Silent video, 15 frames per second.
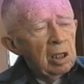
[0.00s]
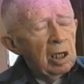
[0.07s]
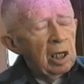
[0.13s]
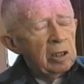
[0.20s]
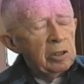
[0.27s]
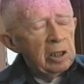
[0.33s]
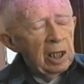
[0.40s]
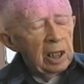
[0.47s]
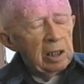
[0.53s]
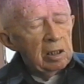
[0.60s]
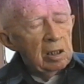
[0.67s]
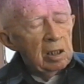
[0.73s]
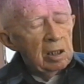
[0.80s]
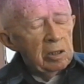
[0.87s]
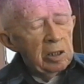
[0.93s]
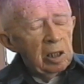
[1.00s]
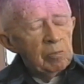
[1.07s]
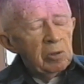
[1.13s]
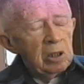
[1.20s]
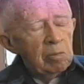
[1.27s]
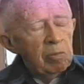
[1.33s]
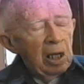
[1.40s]
and they had, they
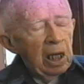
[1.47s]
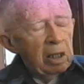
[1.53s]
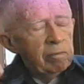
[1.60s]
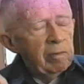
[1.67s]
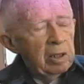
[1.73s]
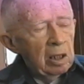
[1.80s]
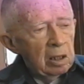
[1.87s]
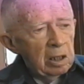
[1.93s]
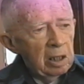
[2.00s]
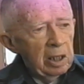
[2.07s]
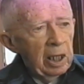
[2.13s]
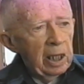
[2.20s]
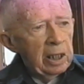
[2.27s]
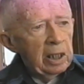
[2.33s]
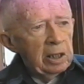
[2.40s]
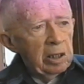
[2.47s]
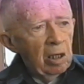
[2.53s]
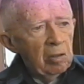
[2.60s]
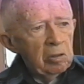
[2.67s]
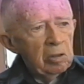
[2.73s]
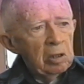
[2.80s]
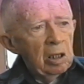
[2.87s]
put a black veil hanging
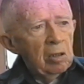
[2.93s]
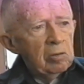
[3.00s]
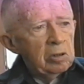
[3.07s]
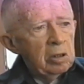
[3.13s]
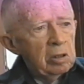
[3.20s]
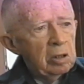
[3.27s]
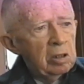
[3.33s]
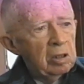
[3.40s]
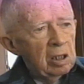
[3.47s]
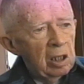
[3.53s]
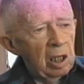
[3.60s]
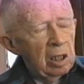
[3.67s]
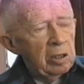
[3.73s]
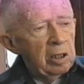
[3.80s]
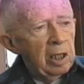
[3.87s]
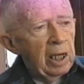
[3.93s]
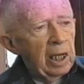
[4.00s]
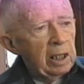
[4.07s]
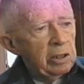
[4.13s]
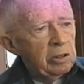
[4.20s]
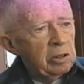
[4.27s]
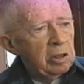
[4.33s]
down around on the
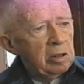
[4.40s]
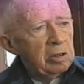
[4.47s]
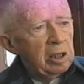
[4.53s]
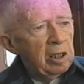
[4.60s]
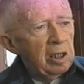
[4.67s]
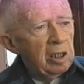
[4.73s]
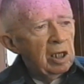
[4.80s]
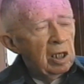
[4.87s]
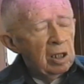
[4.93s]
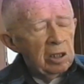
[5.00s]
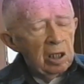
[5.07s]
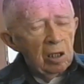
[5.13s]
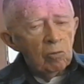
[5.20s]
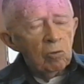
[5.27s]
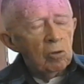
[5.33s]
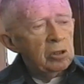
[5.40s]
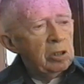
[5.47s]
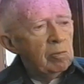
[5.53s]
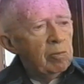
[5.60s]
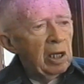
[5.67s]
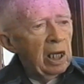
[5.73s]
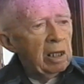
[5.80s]
hat, and they, they wore
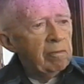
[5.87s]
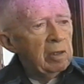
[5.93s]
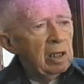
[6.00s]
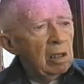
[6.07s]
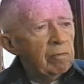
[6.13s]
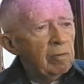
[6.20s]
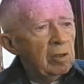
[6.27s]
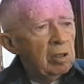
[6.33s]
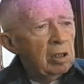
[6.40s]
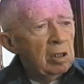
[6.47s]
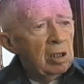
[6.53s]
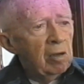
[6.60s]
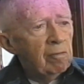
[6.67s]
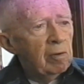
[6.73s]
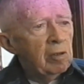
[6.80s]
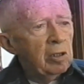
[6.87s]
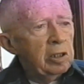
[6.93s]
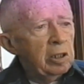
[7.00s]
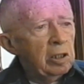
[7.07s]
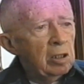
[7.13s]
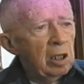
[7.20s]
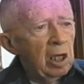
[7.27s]
the black veil for for a
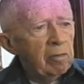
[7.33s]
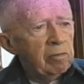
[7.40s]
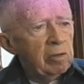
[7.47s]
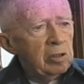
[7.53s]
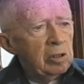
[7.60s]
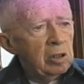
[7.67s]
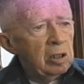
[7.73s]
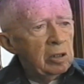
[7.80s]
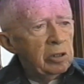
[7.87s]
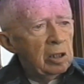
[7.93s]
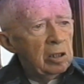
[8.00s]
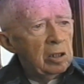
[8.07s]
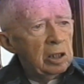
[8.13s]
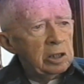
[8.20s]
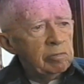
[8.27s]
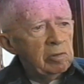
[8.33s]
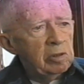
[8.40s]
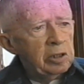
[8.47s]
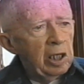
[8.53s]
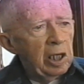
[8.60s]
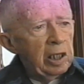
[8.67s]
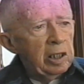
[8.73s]
year after their
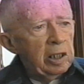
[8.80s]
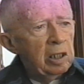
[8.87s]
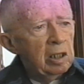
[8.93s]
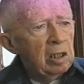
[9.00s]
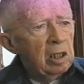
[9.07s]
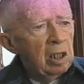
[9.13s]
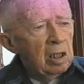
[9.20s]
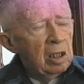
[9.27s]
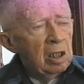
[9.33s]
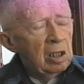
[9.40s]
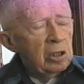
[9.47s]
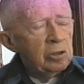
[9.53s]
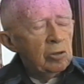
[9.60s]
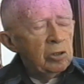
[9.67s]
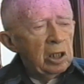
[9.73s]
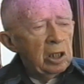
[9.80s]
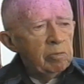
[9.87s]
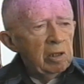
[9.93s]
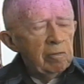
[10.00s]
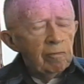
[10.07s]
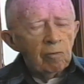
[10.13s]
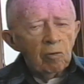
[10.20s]
husband died. So there'd
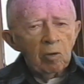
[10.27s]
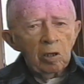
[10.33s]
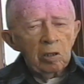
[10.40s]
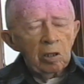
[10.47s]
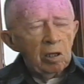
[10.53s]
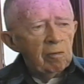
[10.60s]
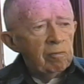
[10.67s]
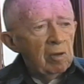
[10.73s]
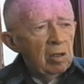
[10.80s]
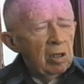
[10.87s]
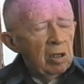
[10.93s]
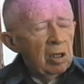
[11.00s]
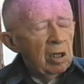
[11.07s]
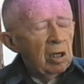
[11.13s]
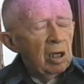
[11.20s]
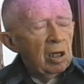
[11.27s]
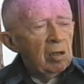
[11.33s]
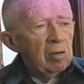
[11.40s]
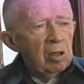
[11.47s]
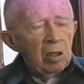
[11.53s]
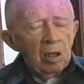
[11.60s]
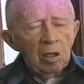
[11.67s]
be four or,
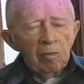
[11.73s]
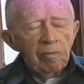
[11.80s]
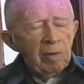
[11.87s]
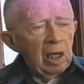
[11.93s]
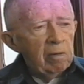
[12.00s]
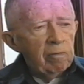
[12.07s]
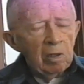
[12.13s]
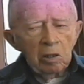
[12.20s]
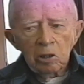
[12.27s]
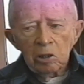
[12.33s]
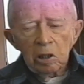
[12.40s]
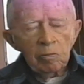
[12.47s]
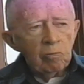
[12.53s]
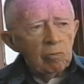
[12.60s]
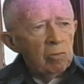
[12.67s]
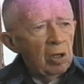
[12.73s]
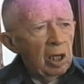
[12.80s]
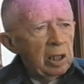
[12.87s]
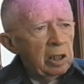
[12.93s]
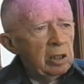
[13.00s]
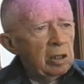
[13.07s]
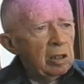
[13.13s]
500 of them
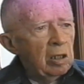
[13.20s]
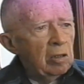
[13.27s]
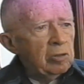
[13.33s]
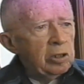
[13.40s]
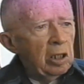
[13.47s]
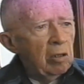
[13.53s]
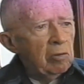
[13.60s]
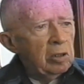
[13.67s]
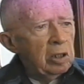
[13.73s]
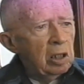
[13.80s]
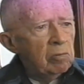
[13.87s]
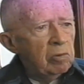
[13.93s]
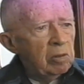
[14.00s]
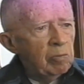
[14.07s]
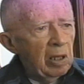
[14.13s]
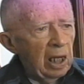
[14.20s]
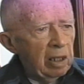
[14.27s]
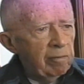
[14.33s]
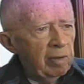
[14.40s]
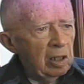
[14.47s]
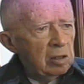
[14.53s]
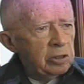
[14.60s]
walking around town here with black
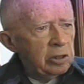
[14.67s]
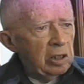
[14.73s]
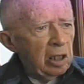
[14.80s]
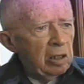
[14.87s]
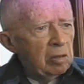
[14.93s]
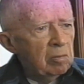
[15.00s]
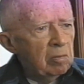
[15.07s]
veils on.